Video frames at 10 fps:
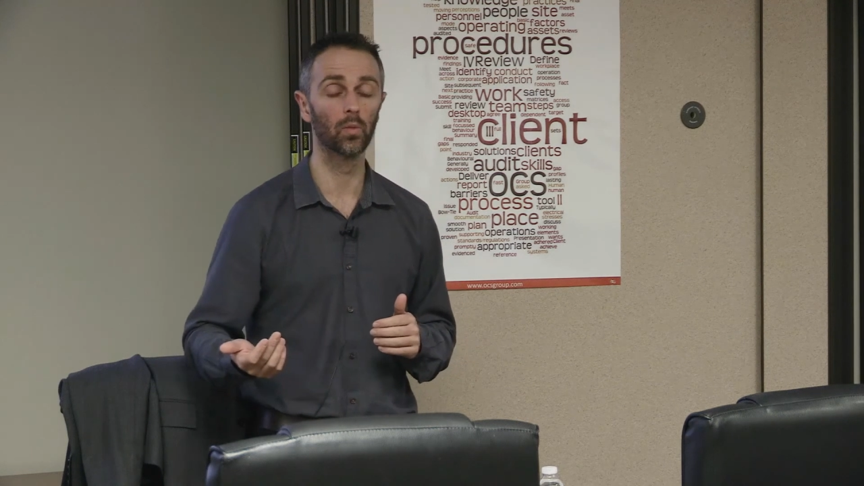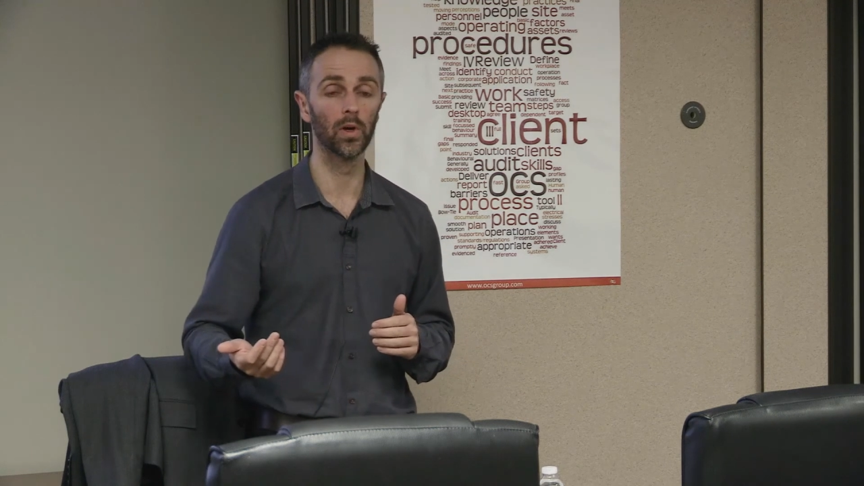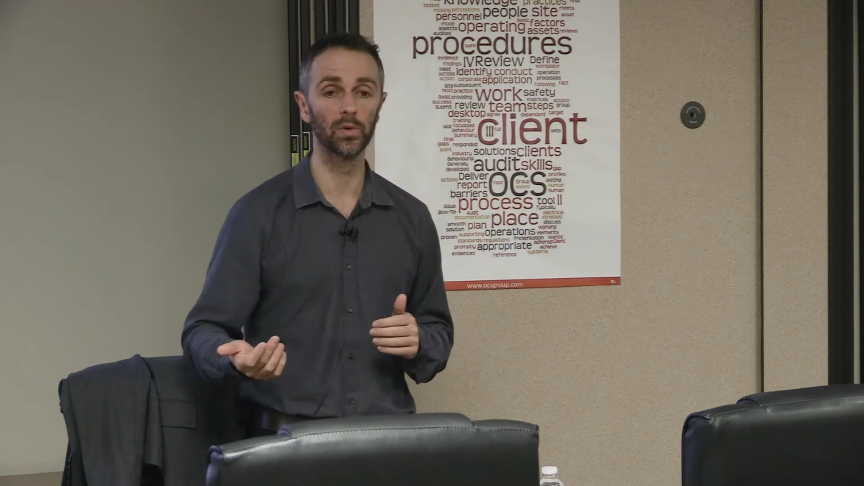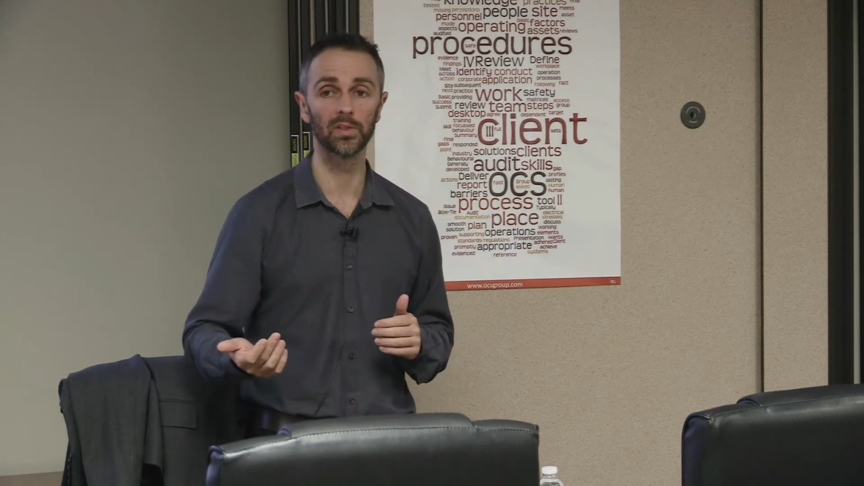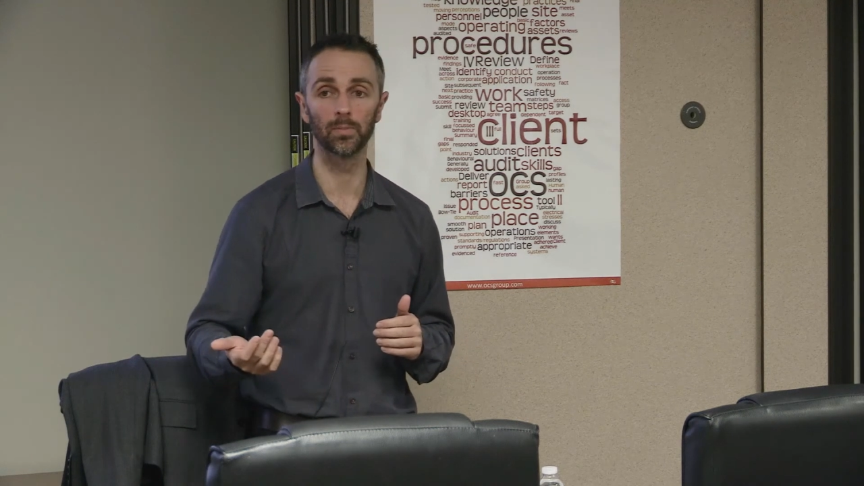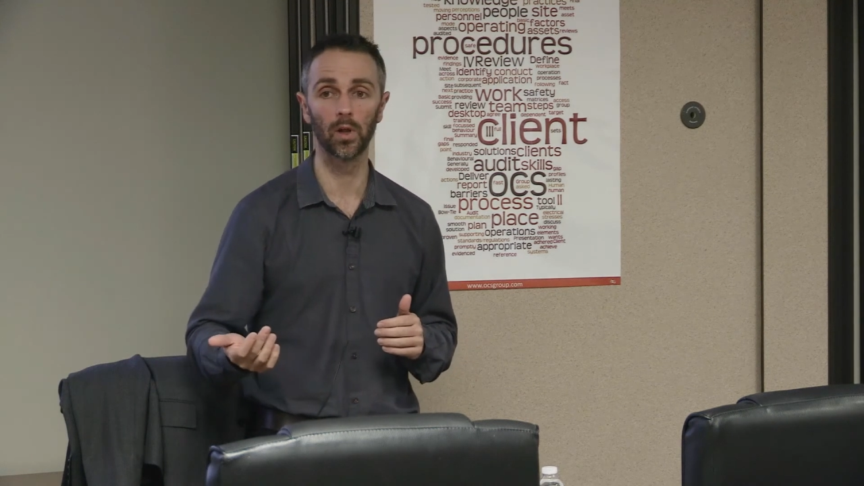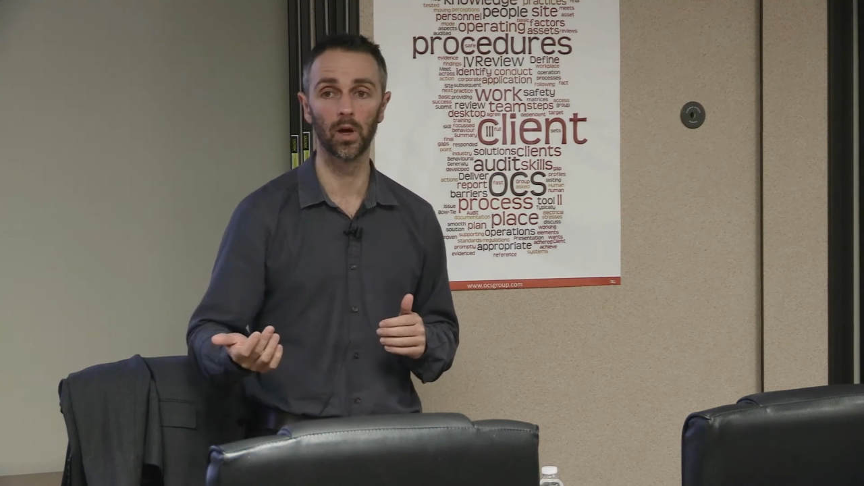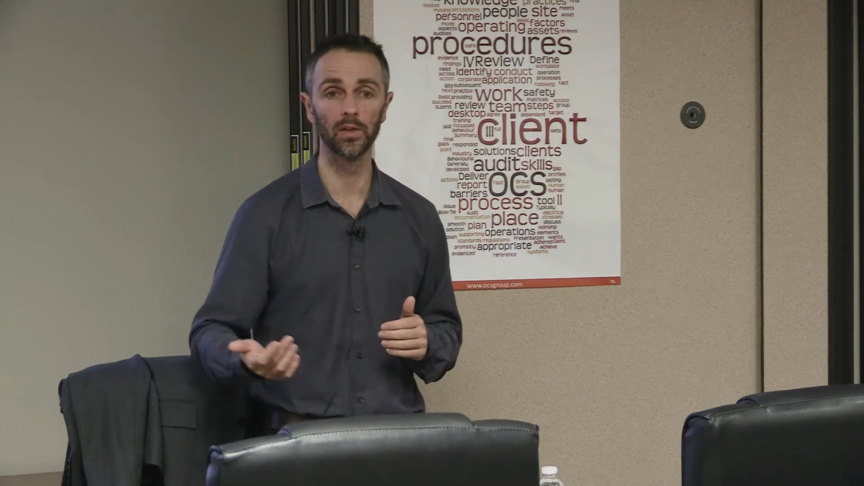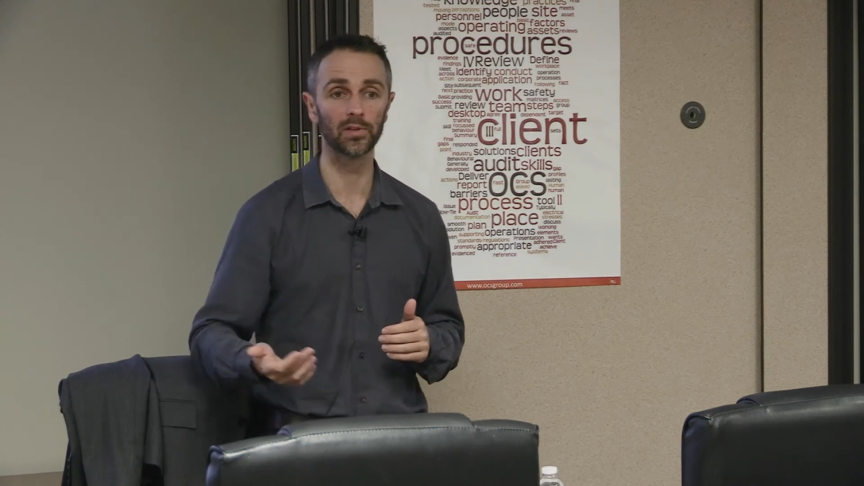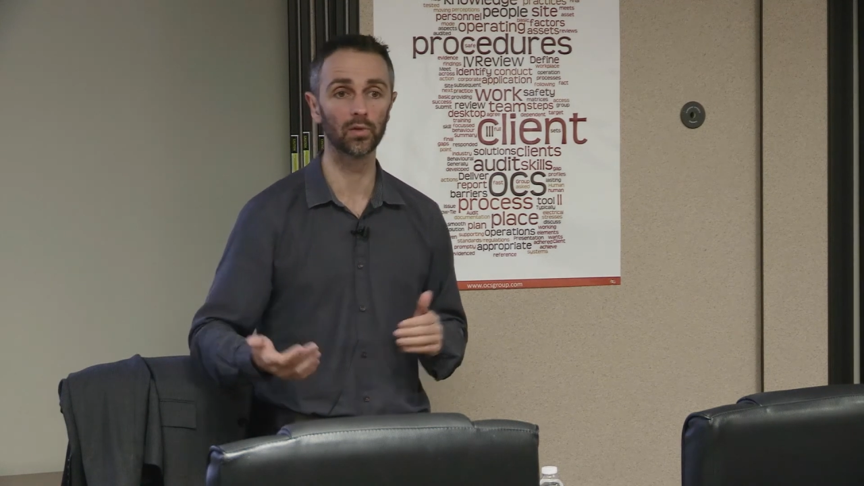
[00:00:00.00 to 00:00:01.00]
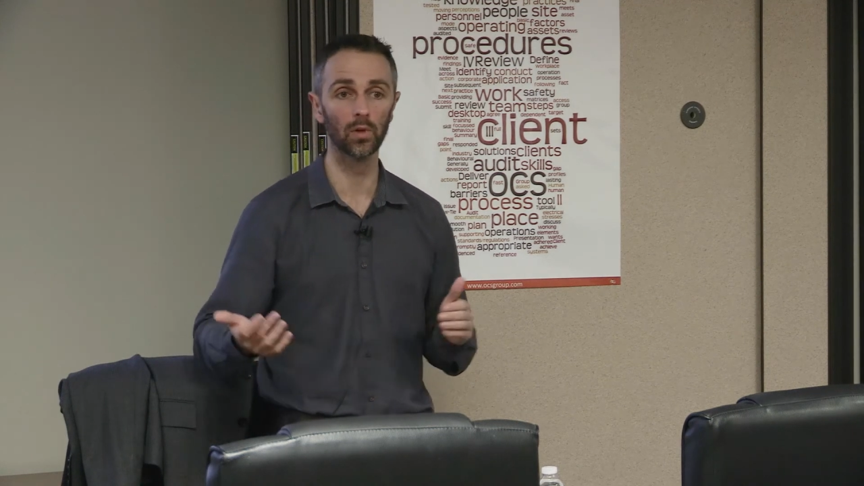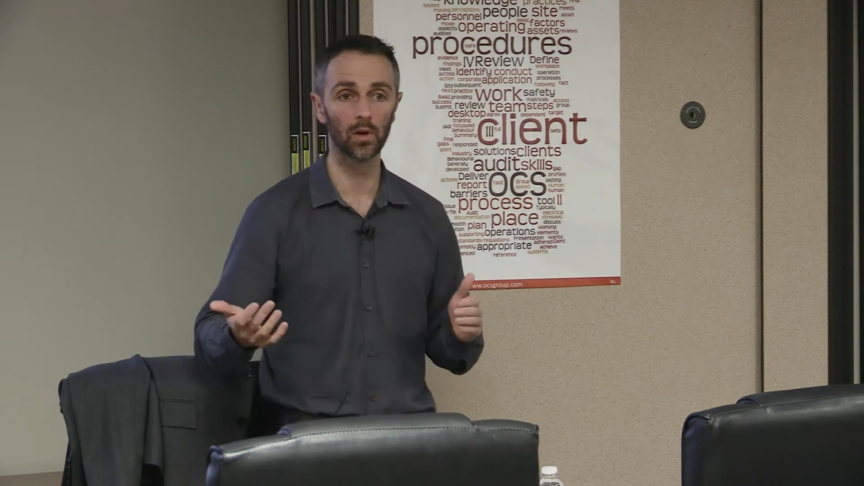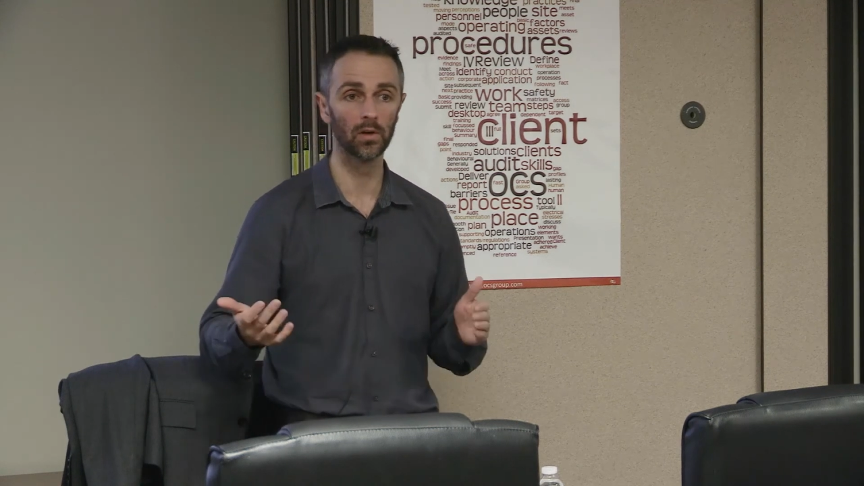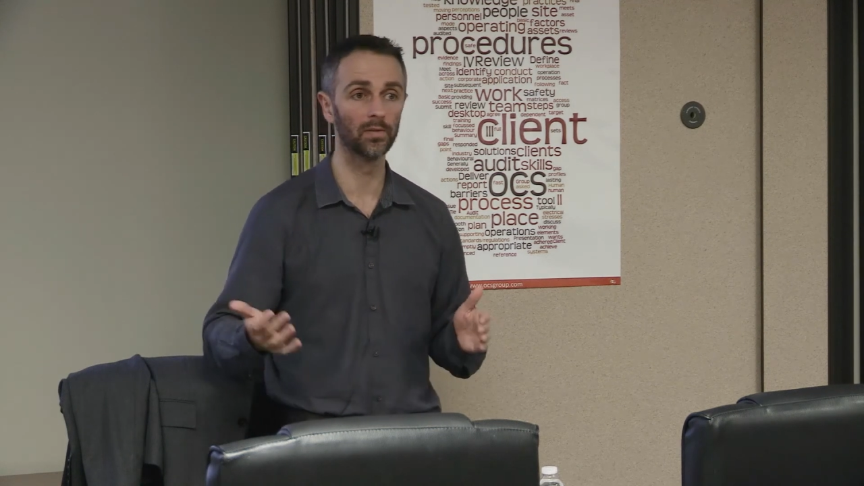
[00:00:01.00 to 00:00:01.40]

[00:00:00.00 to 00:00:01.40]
when we supply solar